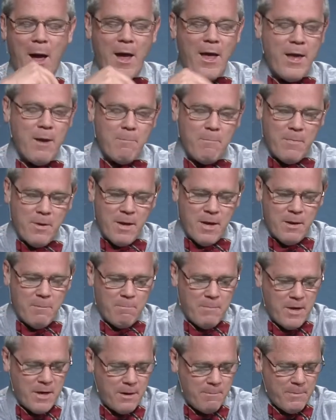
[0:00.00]

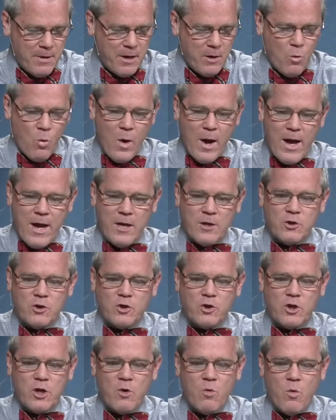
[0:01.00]
in many, many ways.
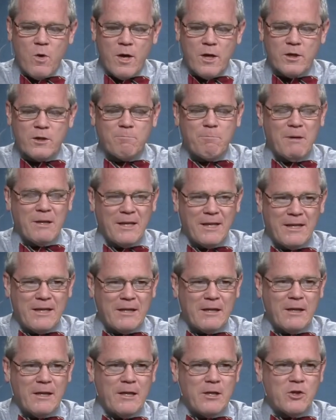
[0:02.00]
She was
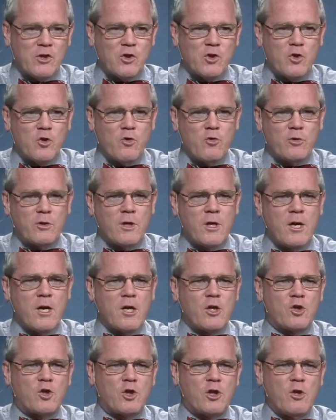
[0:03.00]
politically astute.
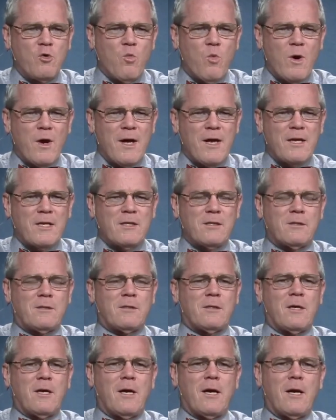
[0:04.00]
She was
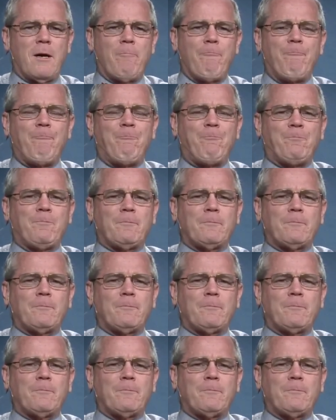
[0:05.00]
able